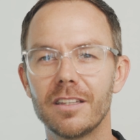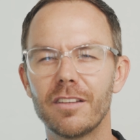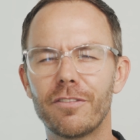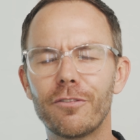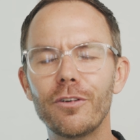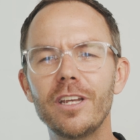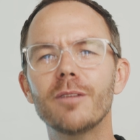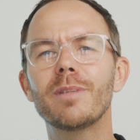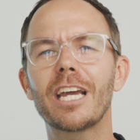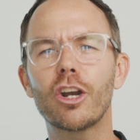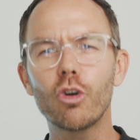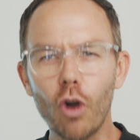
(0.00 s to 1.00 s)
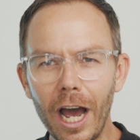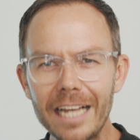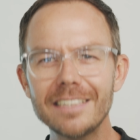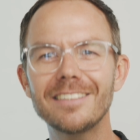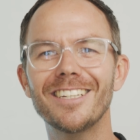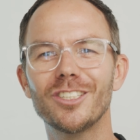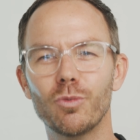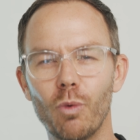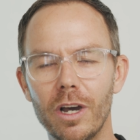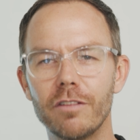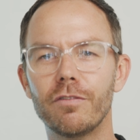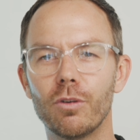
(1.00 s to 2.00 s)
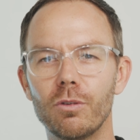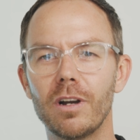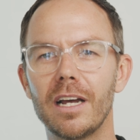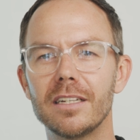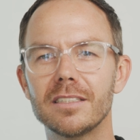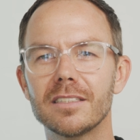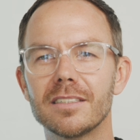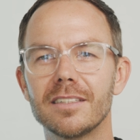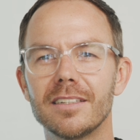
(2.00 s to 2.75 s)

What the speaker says: the freedom that Christ has won for us.